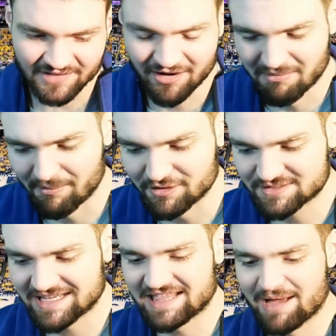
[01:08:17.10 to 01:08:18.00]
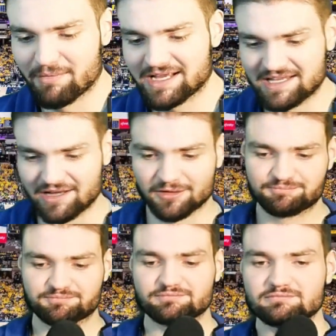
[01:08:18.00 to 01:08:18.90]
Now, remember you said that, Mikey
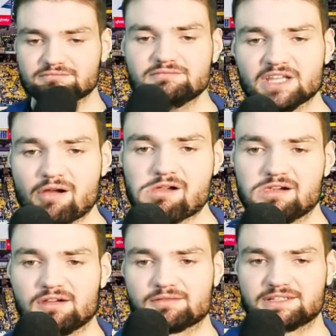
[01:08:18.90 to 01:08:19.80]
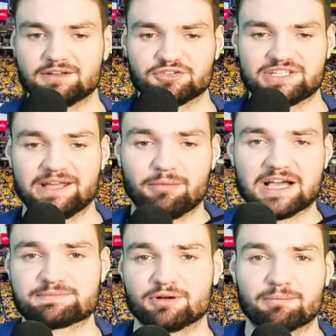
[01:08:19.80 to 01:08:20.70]
O. Didn't know she ate
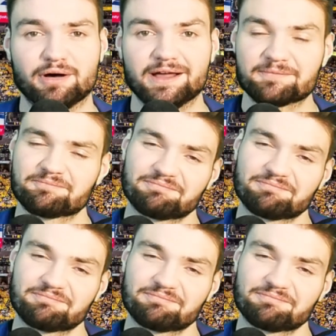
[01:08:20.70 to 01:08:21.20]
Westbrook, but